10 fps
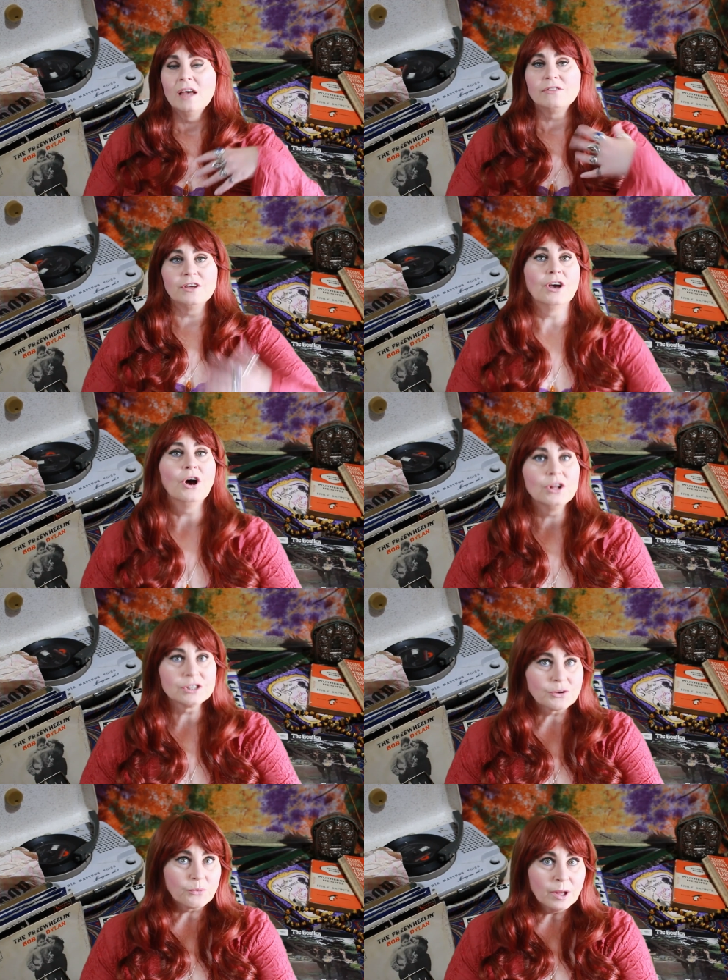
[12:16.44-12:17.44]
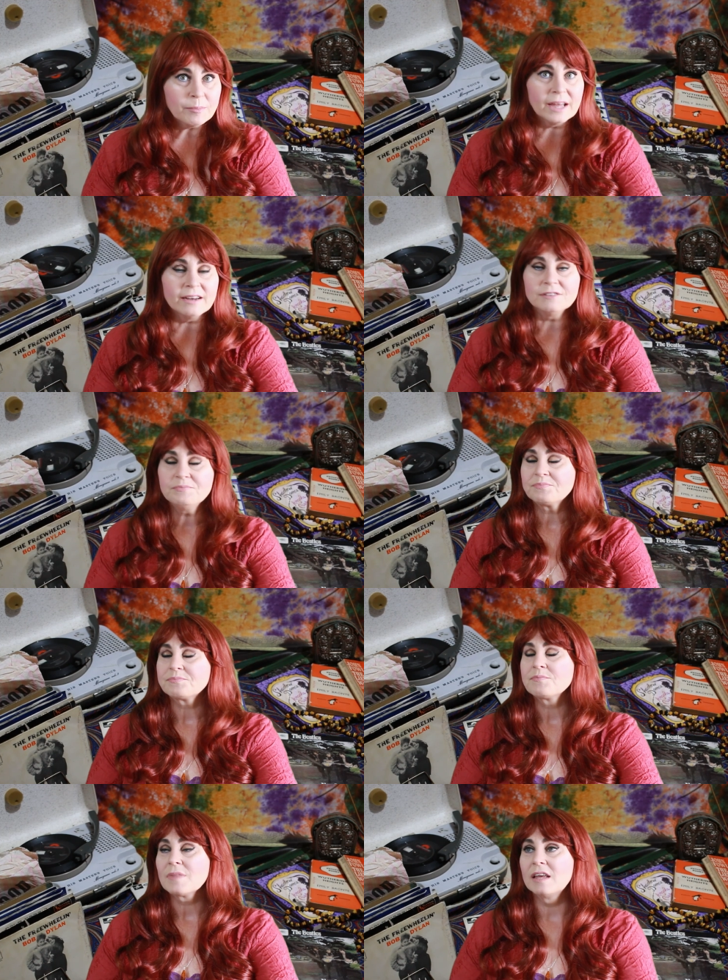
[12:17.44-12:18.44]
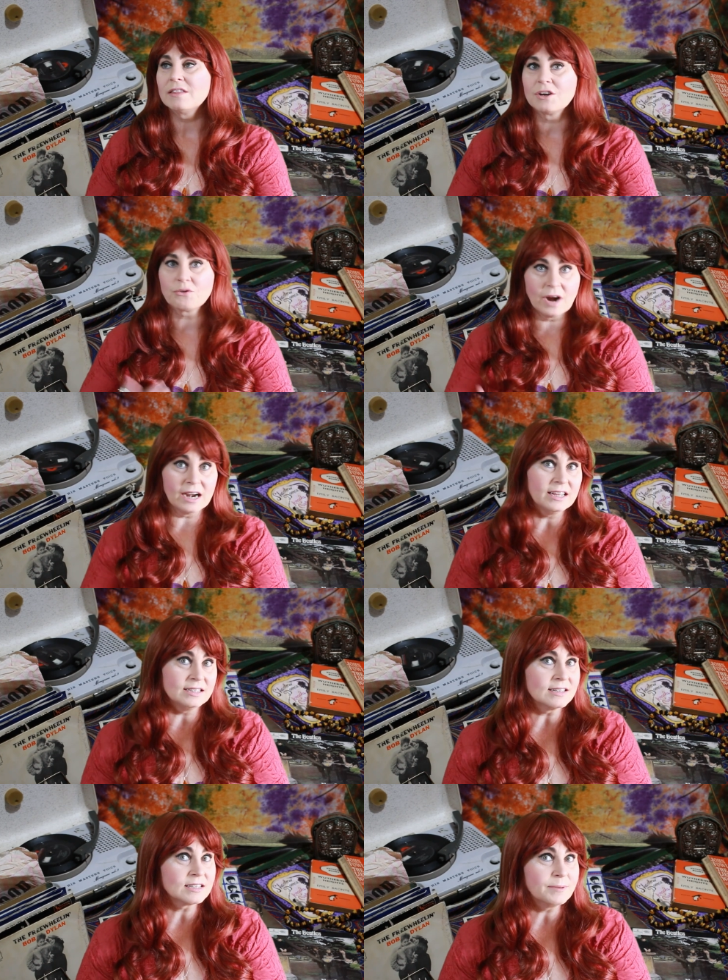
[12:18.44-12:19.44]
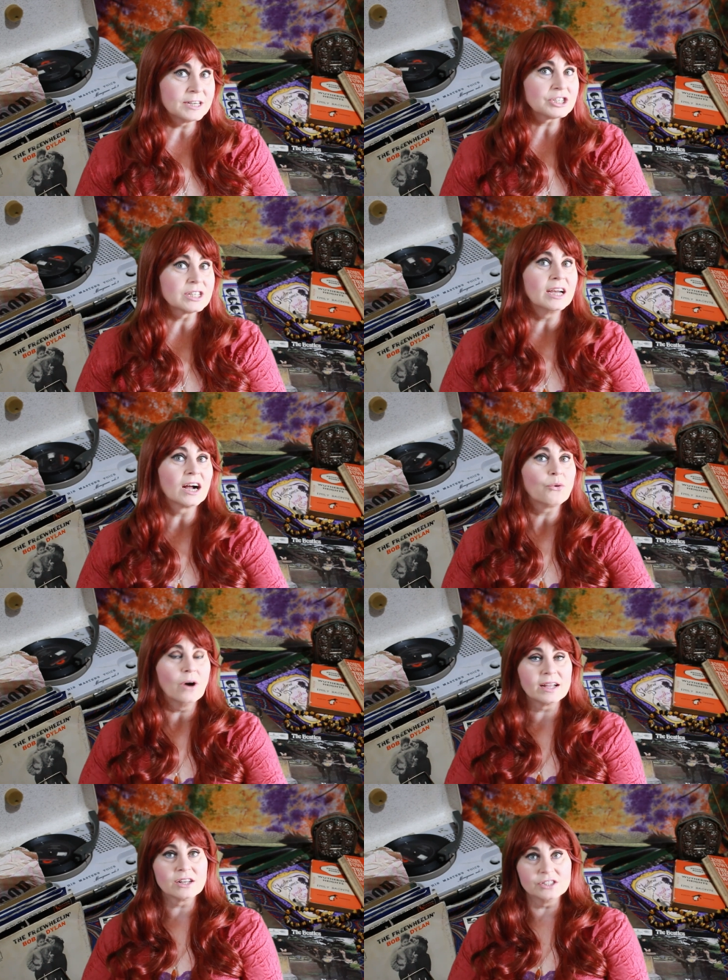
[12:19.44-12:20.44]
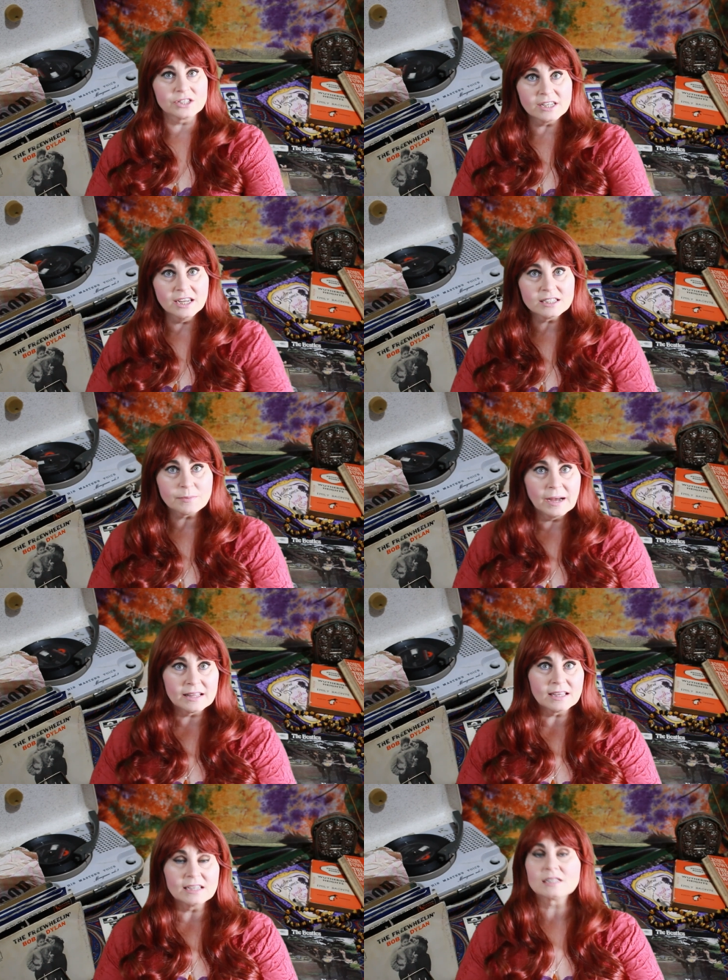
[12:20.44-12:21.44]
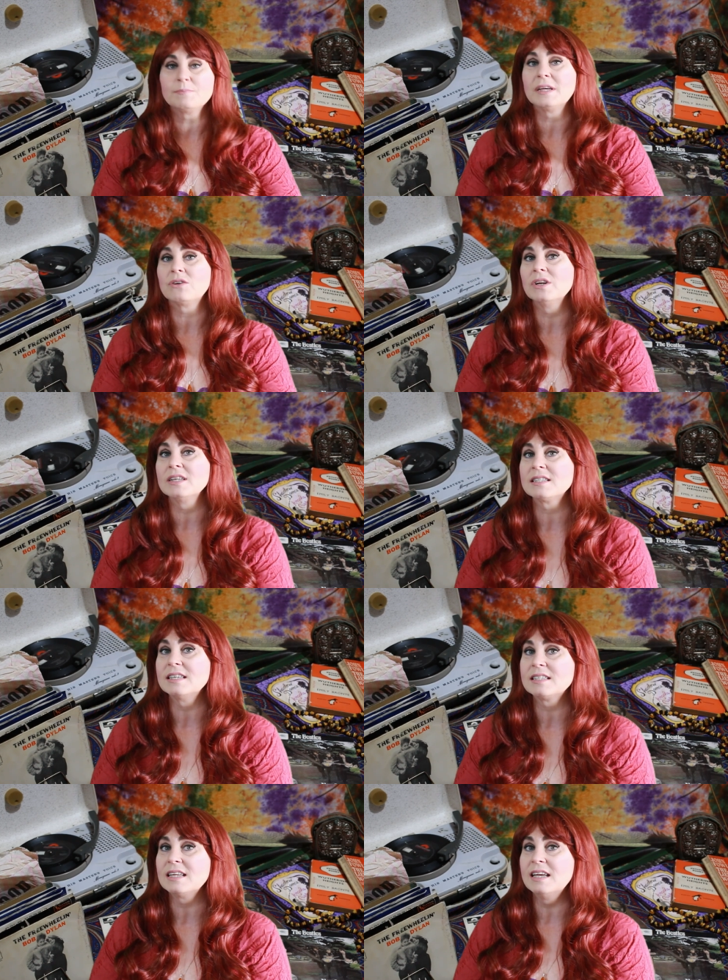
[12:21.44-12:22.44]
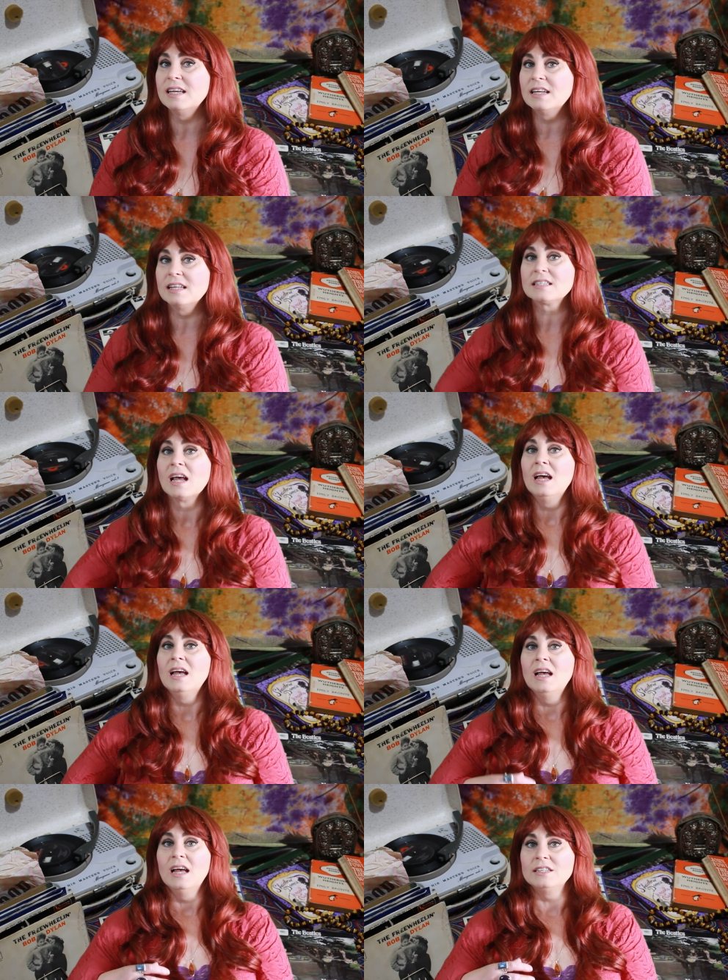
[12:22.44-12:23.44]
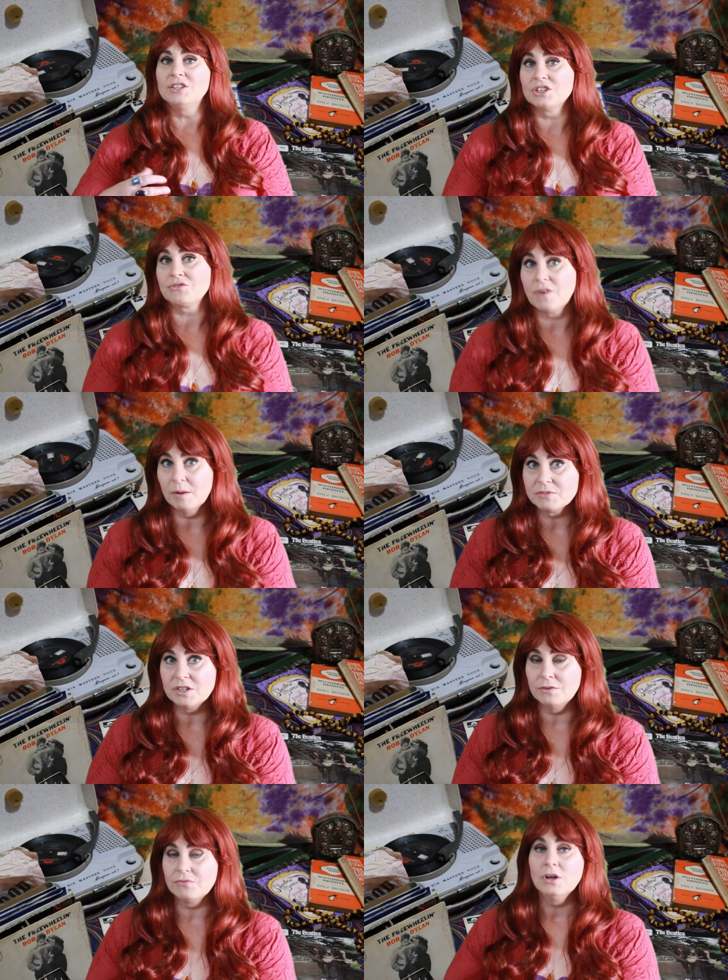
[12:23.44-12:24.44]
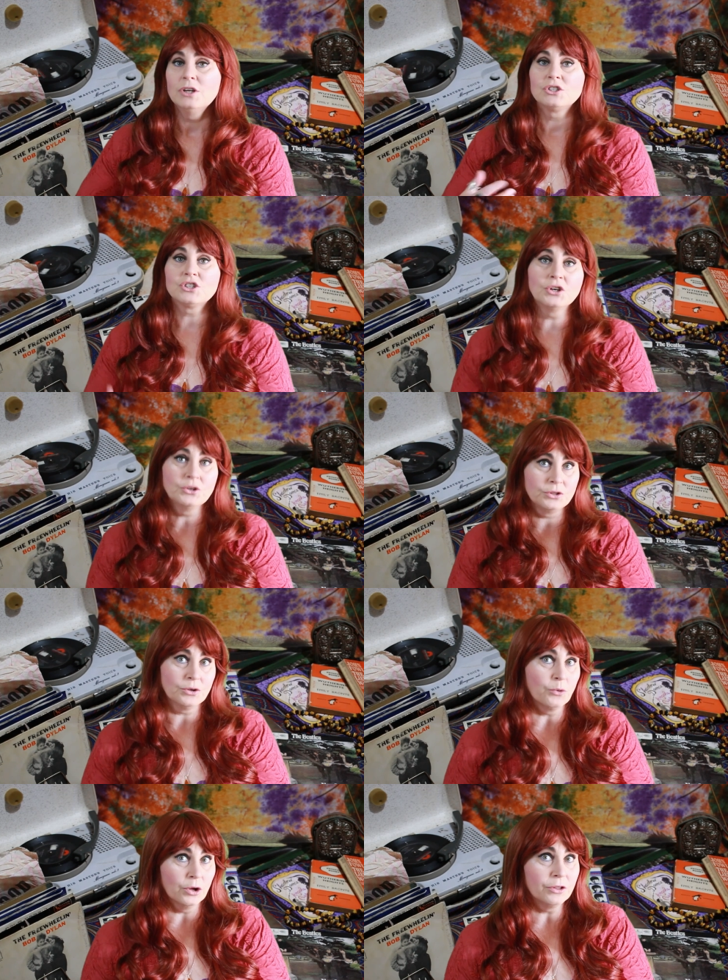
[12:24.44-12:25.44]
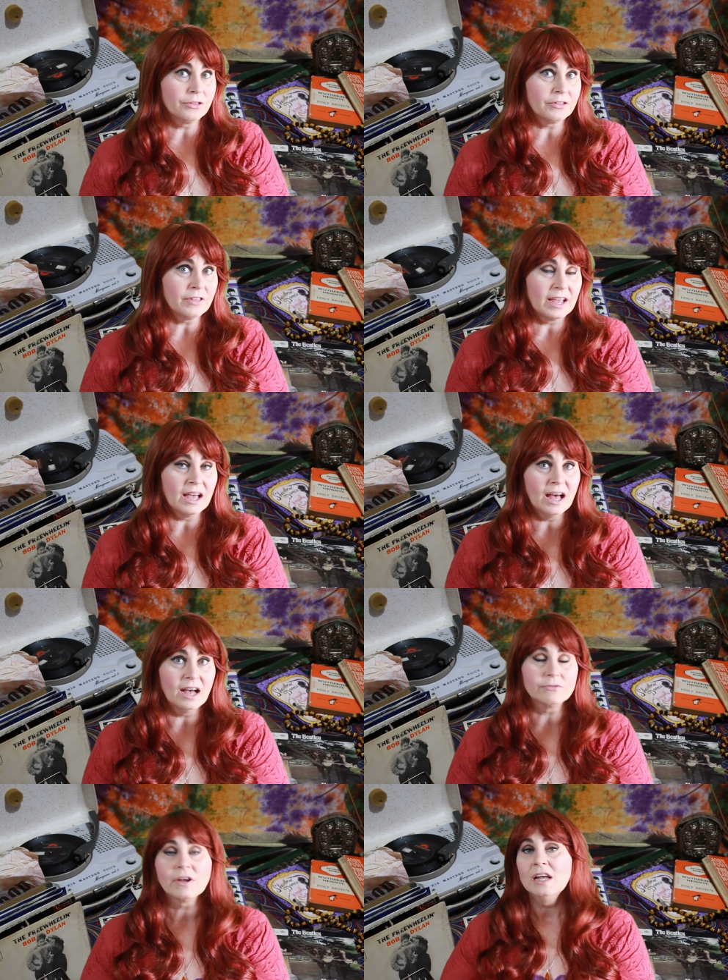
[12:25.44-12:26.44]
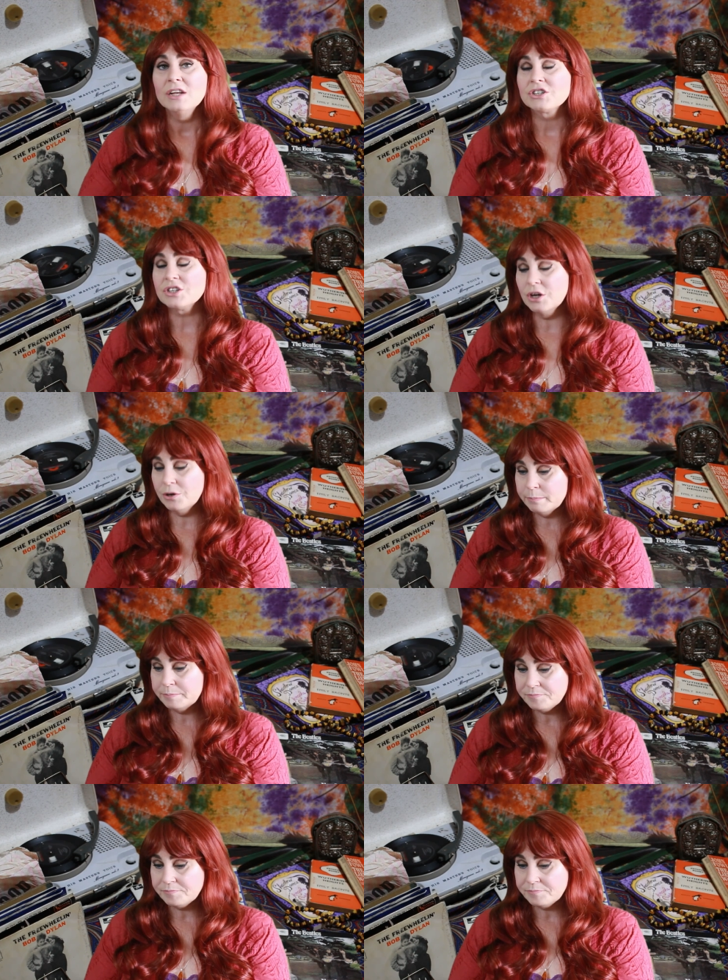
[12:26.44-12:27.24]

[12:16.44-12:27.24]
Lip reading: The older women, the grannies especially, are quite concerned by this, because this is disruptive to the world that they have. So